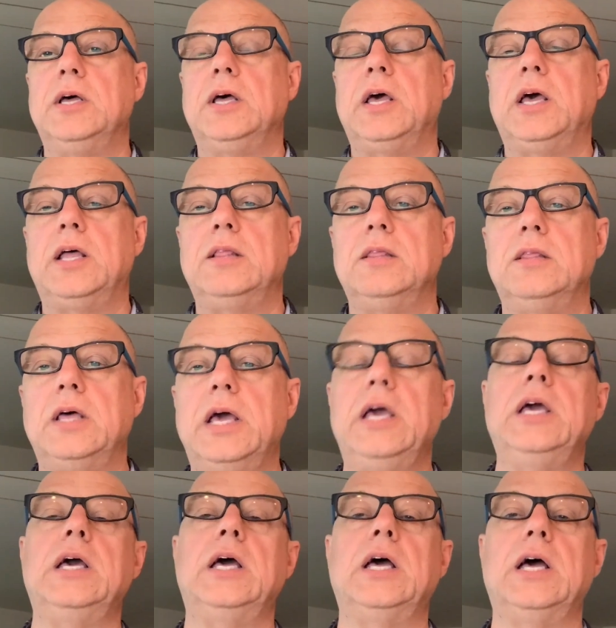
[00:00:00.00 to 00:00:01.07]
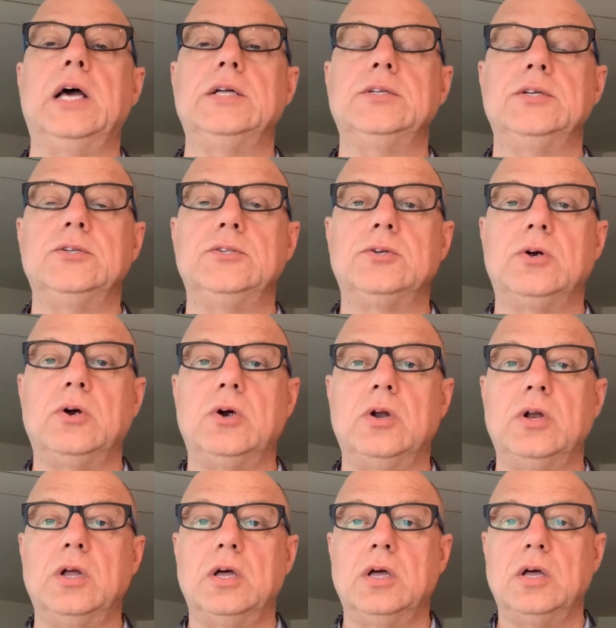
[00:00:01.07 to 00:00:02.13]
and they had in
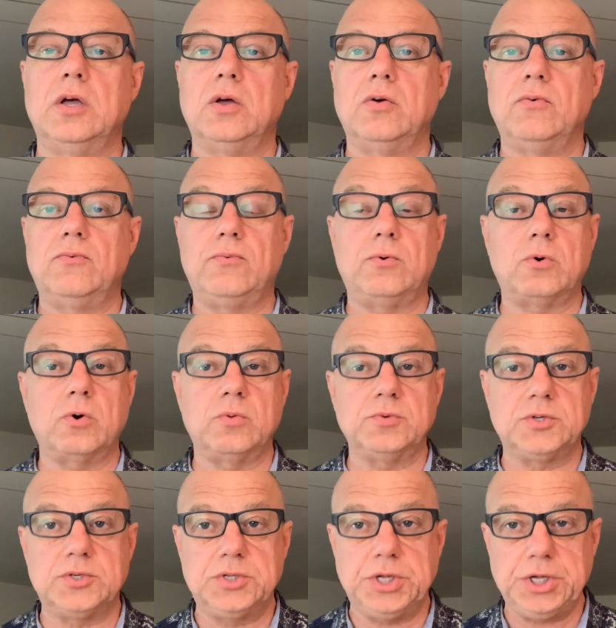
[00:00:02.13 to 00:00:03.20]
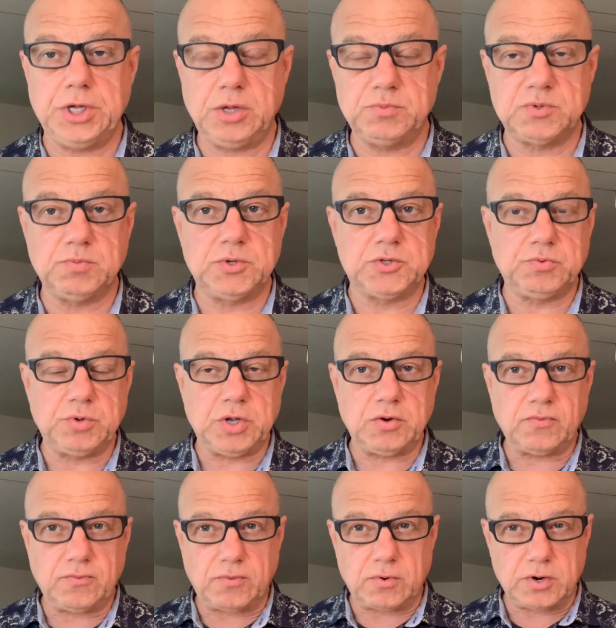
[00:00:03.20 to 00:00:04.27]
turn formed teams between
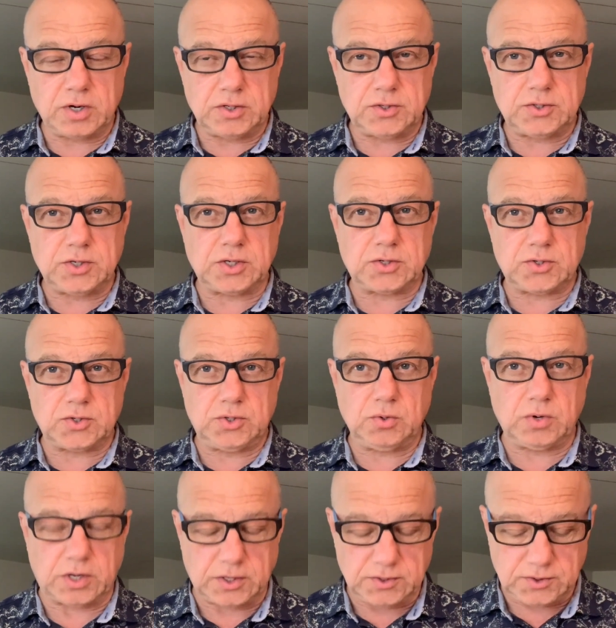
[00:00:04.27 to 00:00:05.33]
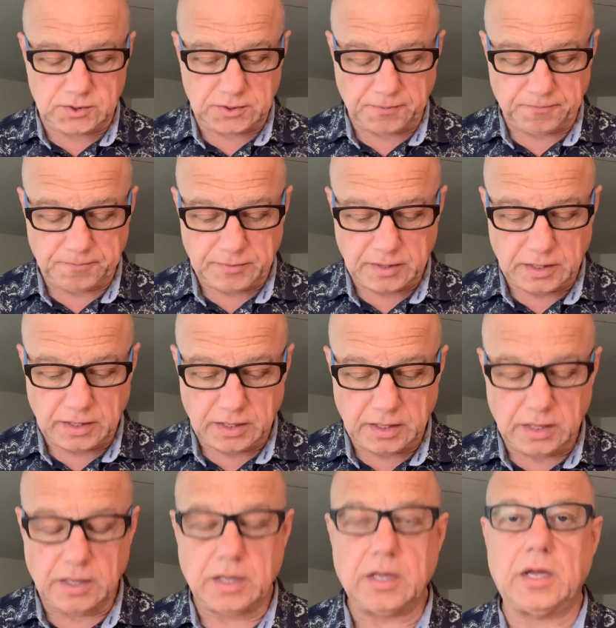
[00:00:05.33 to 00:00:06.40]
4 and 6 students,
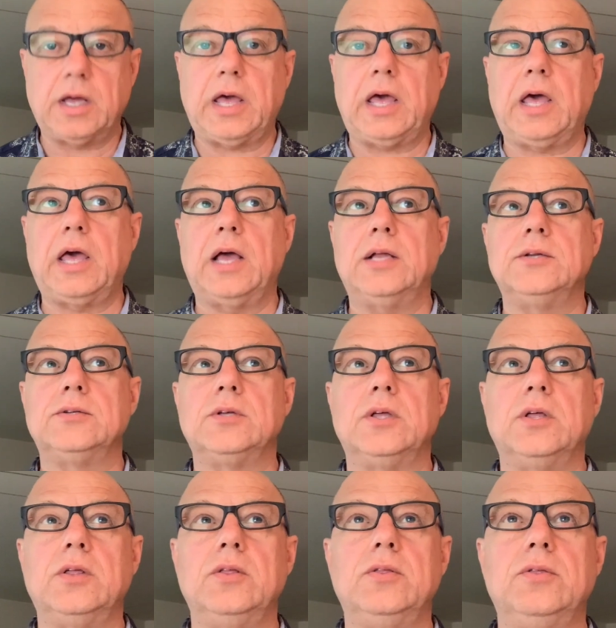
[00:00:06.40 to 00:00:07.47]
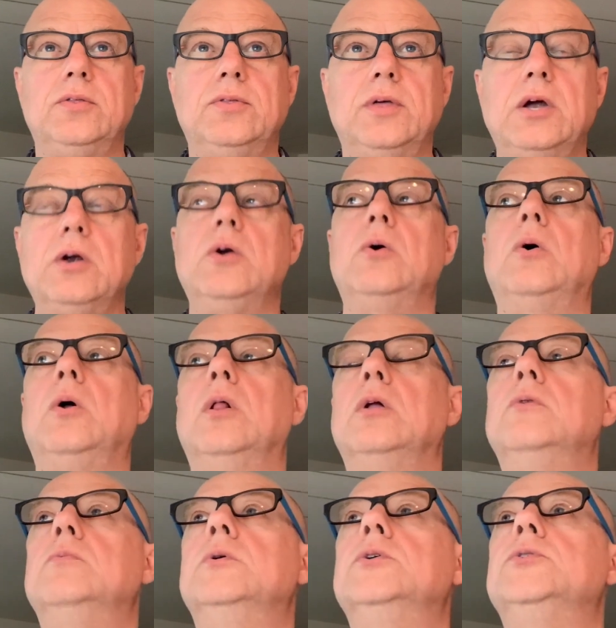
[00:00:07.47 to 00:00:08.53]
and their
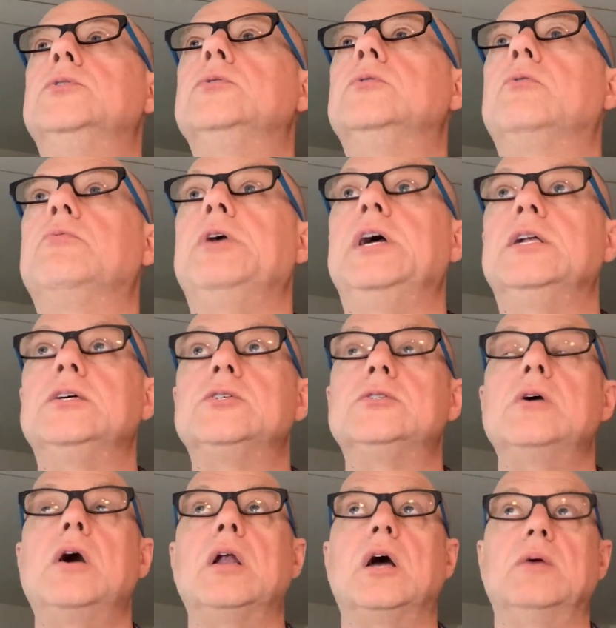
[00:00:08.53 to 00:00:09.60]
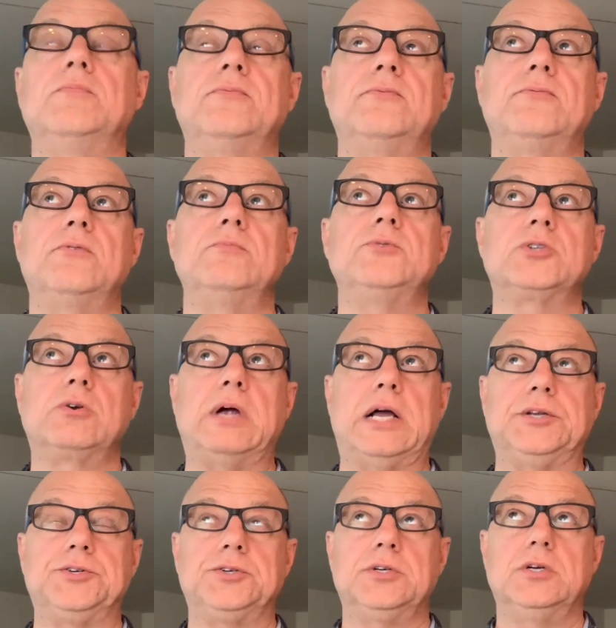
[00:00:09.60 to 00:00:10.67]
goal was to create a startup from
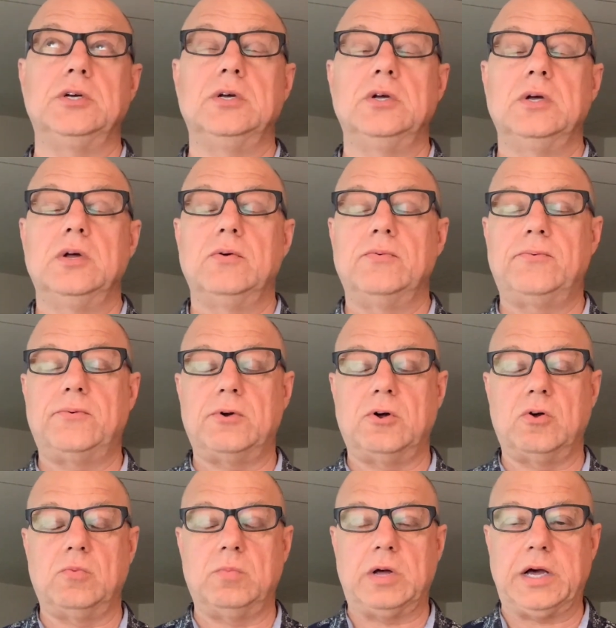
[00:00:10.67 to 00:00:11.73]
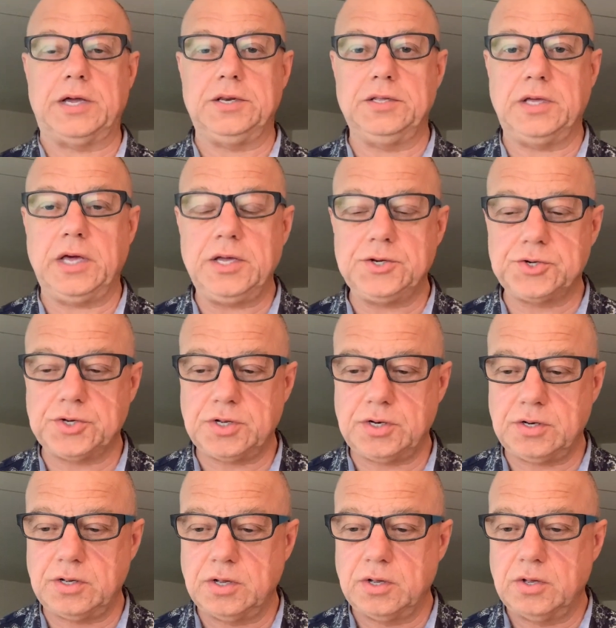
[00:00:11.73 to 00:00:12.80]
scratch, from
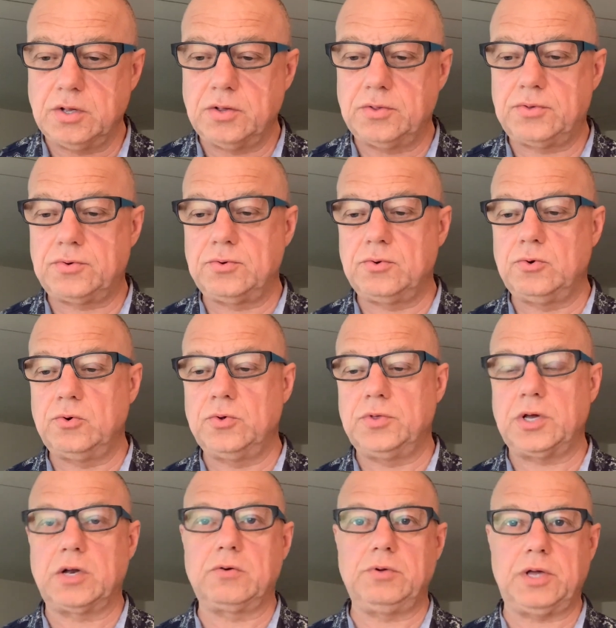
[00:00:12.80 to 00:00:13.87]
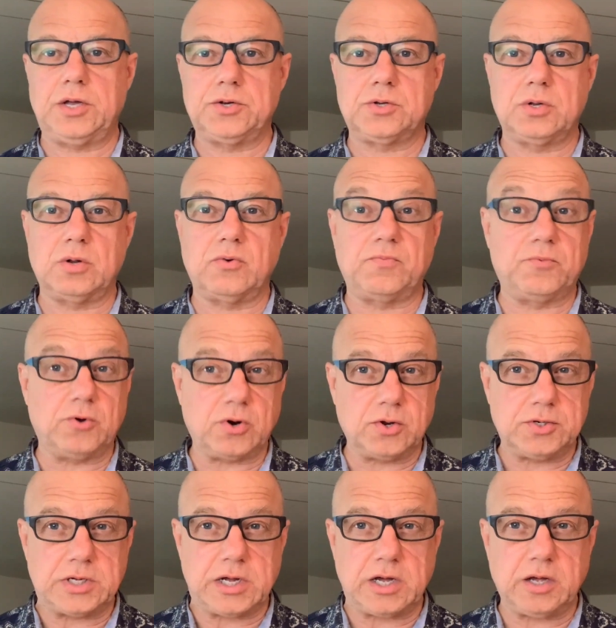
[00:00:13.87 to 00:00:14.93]
ideation through the creation of
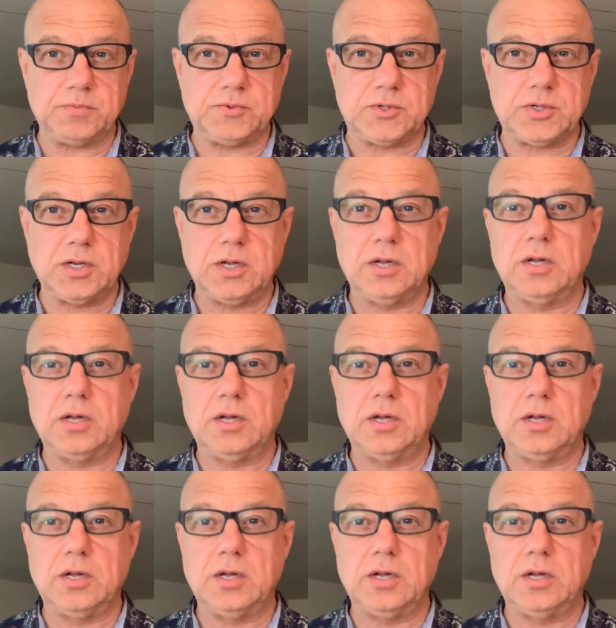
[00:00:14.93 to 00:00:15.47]
prototypes,